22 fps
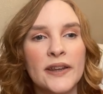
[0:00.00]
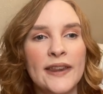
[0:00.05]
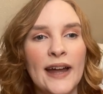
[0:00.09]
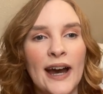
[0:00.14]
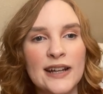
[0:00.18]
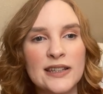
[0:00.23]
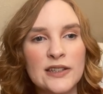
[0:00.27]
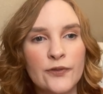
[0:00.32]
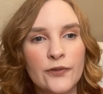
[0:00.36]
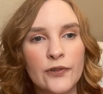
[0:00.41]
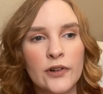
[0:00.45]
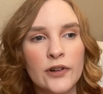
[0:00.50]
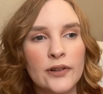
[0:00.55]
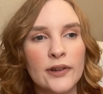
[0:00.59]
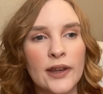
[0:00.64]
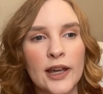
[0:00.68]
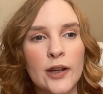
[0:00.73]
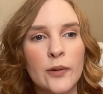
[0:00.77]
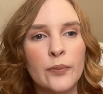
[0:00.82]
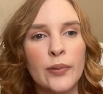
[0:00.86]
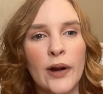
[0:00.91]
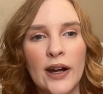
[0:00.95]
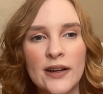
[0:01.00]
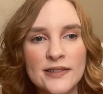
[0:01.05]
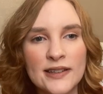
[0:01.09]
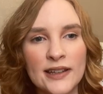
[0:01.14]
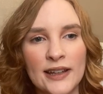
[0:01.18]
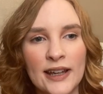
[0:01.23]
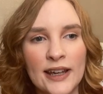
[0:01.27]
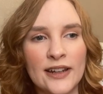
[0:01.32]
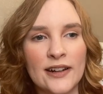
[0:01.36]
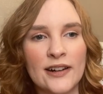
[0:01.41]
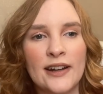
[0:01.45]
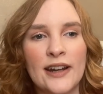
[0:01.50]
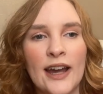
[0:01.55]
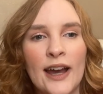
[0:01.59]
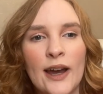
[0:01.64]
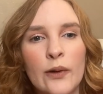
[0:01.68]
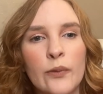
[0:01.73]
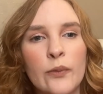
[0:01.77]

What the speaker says: that's for like browsing the internet,